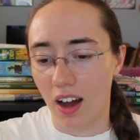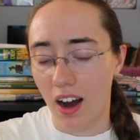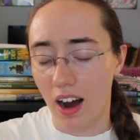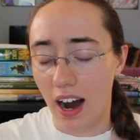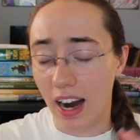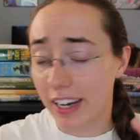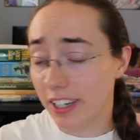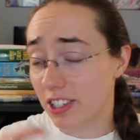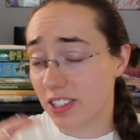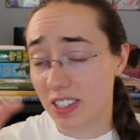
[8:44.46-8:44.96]

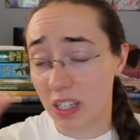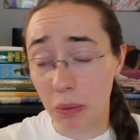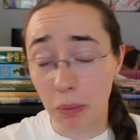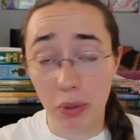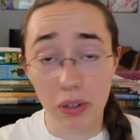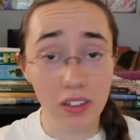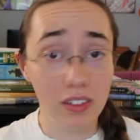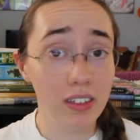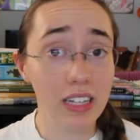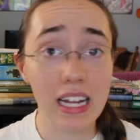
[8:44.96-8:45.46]
I just
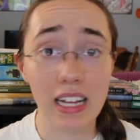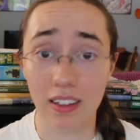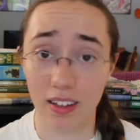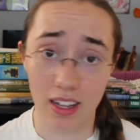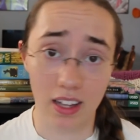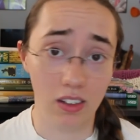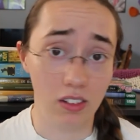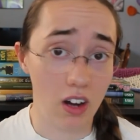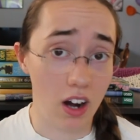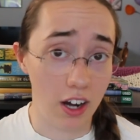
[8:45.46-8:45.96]

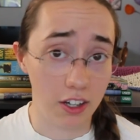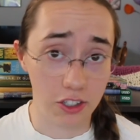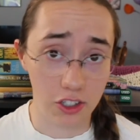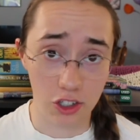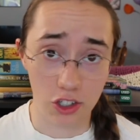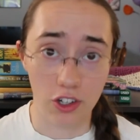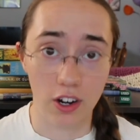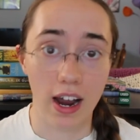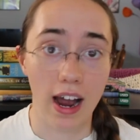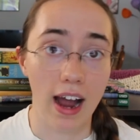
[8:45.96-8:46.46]
completely lost
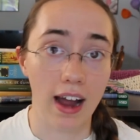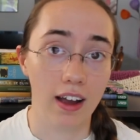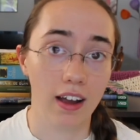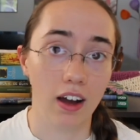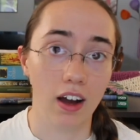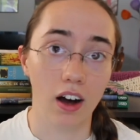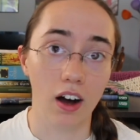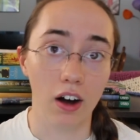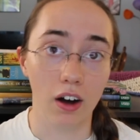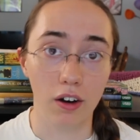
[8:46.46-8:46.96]
track
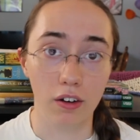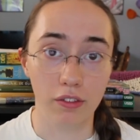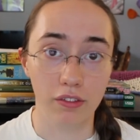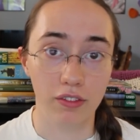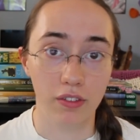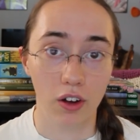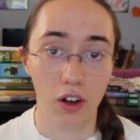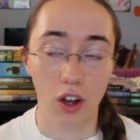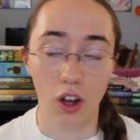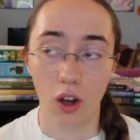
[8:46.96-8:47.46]

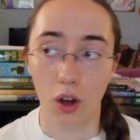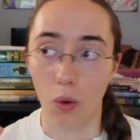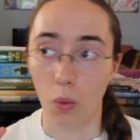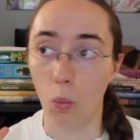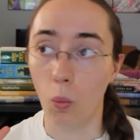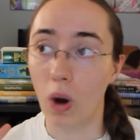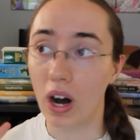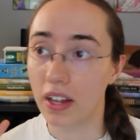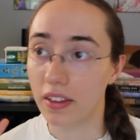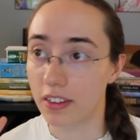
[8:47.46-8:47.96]
of
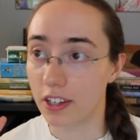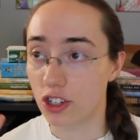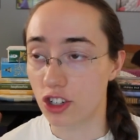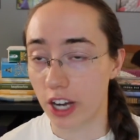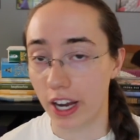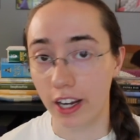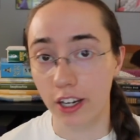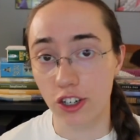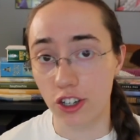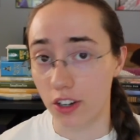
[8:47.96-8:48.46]
what the
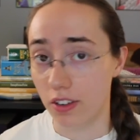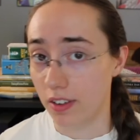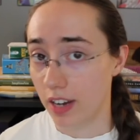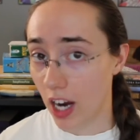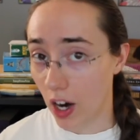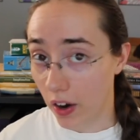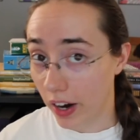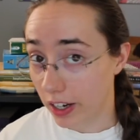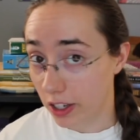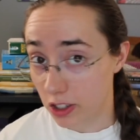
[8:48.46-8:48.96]
change in
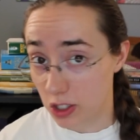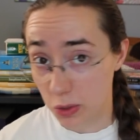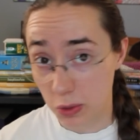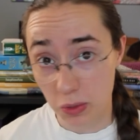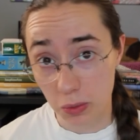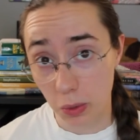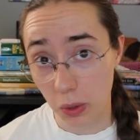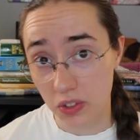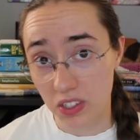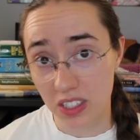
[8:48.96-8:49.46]
narrators was
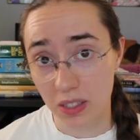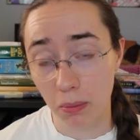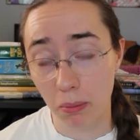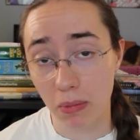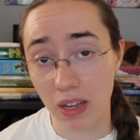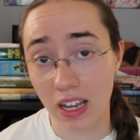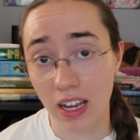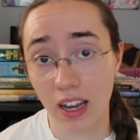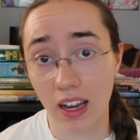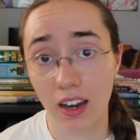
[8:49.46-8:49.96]
supposed to
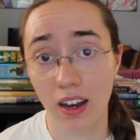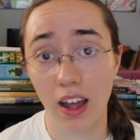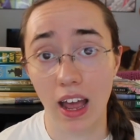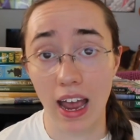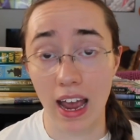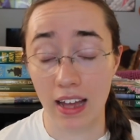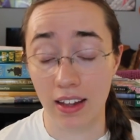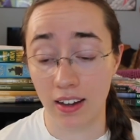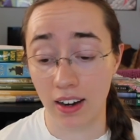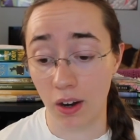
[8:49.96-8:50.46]
mean,
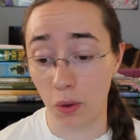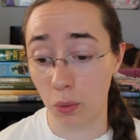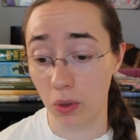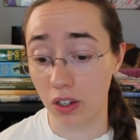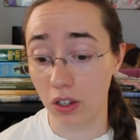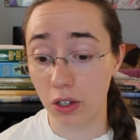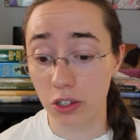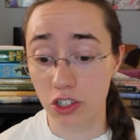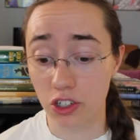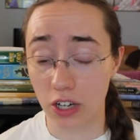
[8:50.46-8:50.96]
and then I would
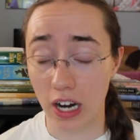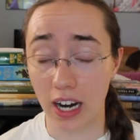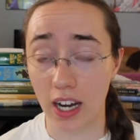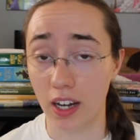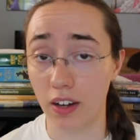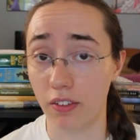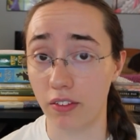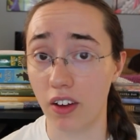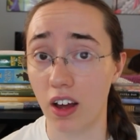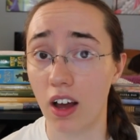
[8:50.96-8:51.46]
lose track
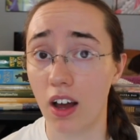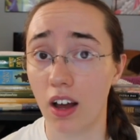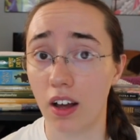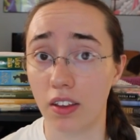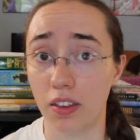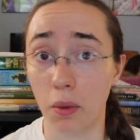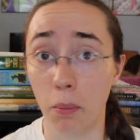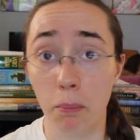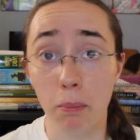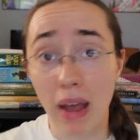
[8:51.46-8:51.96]
of
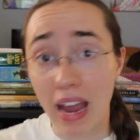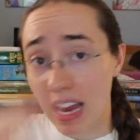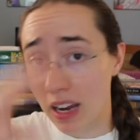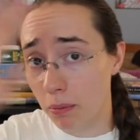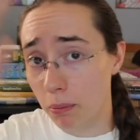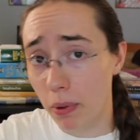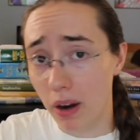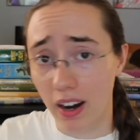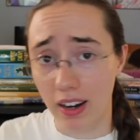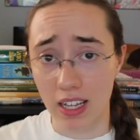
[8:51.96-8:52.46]
the
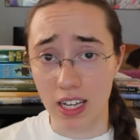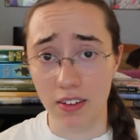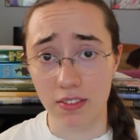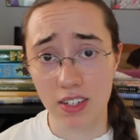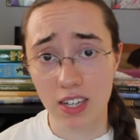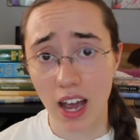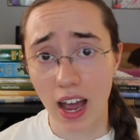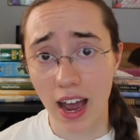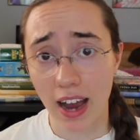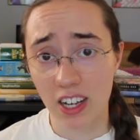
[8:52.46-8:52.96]
main body of
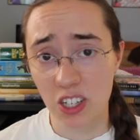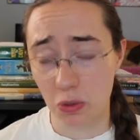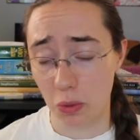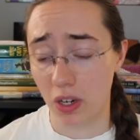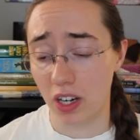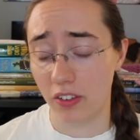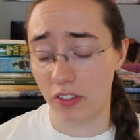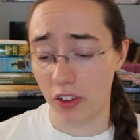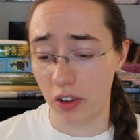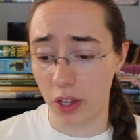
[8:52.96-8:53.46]
text
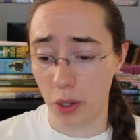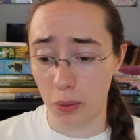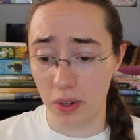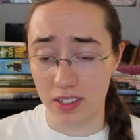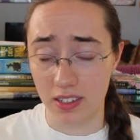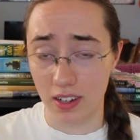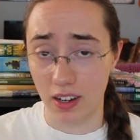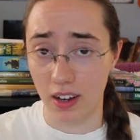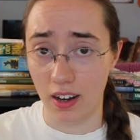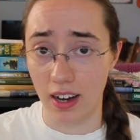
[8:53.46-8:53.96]
whenever there
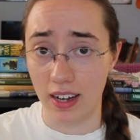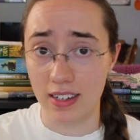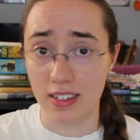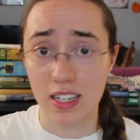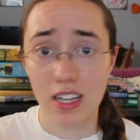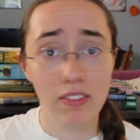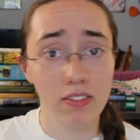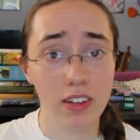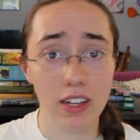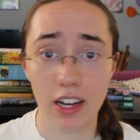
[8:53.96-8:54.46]
was a, a
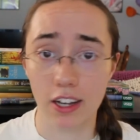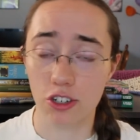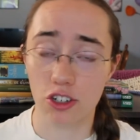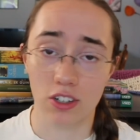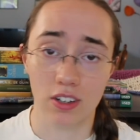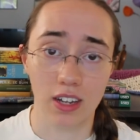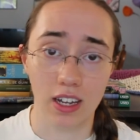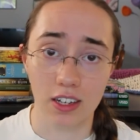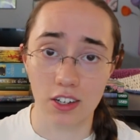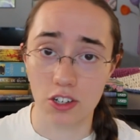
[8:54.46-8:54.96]

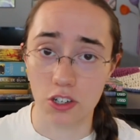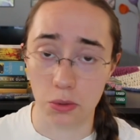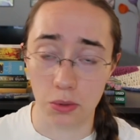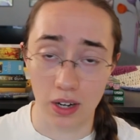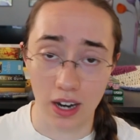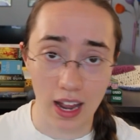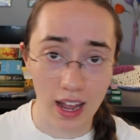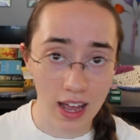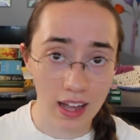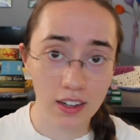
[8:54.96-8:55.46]
deviation into
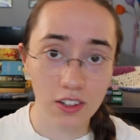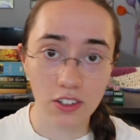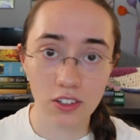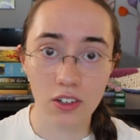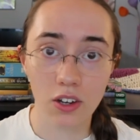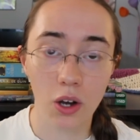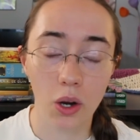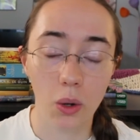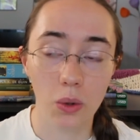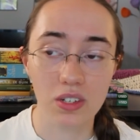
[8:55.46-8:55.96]
an
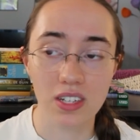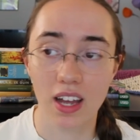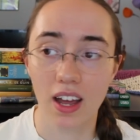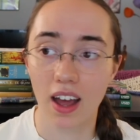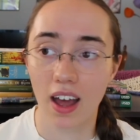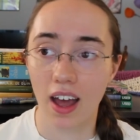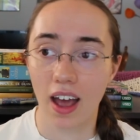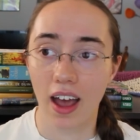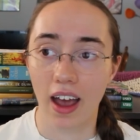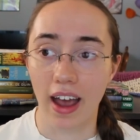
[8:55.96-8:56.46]
endnote,
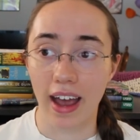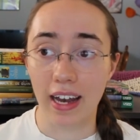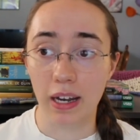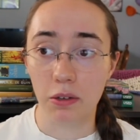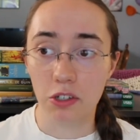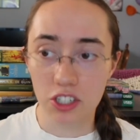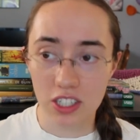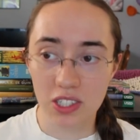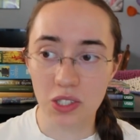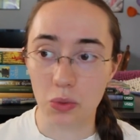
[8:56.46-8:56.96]
and it
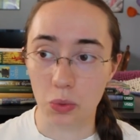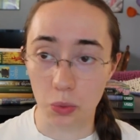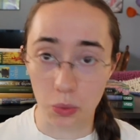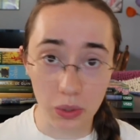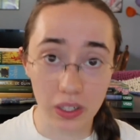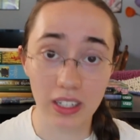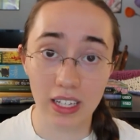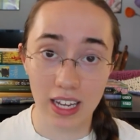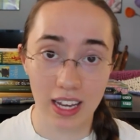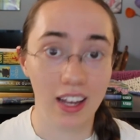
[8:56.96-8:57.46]
was just
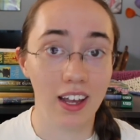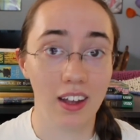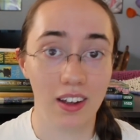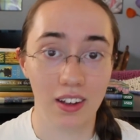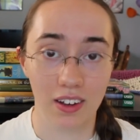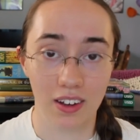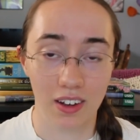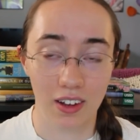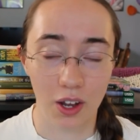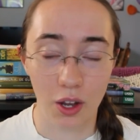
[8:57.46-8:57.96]
really
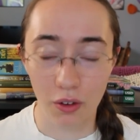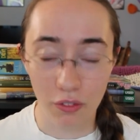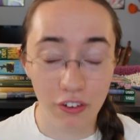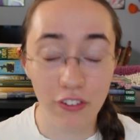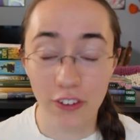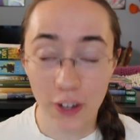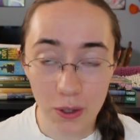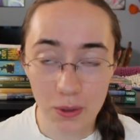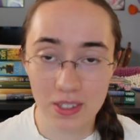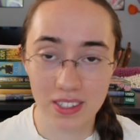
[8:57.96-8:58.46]

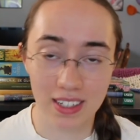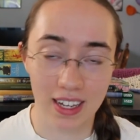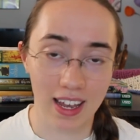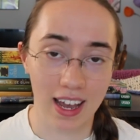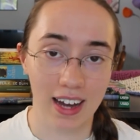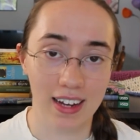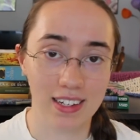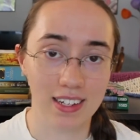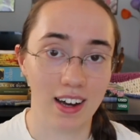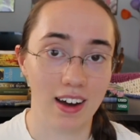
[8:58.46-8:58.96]
confusing
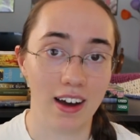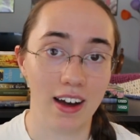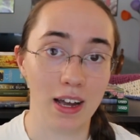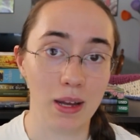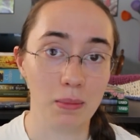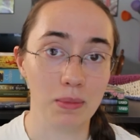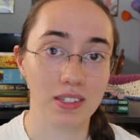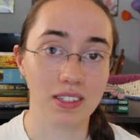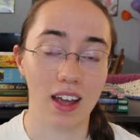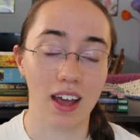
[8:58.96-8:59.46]
at
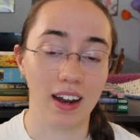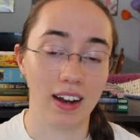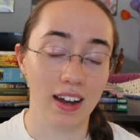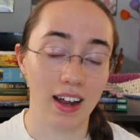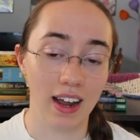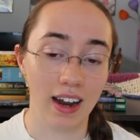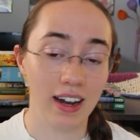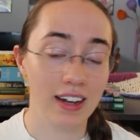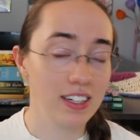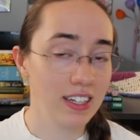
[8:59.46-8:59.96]
times, and I,
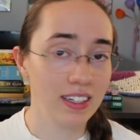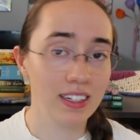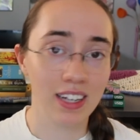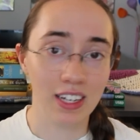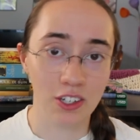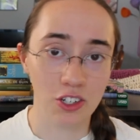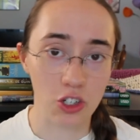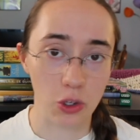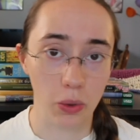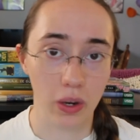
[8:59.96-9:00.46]
and I didn't
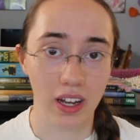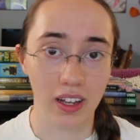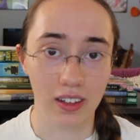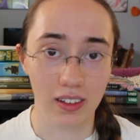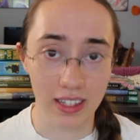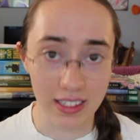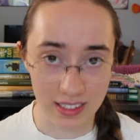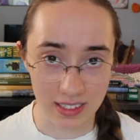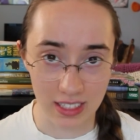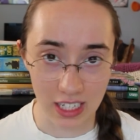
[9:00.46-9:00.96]
enjoy
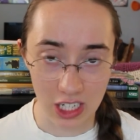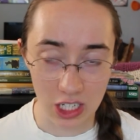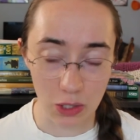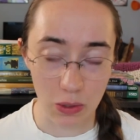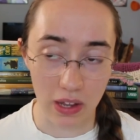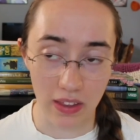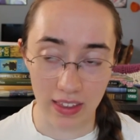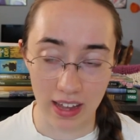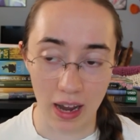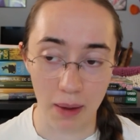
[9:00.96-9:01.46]
listening to
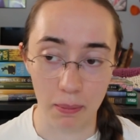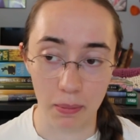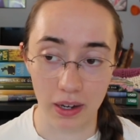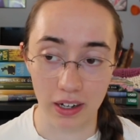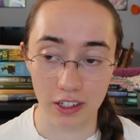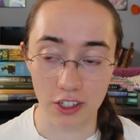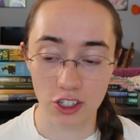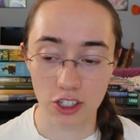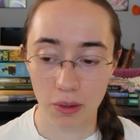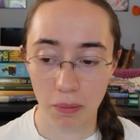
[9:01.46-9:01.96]
it that
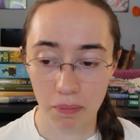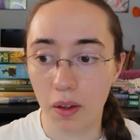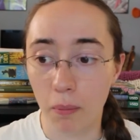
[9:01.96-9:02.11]
much.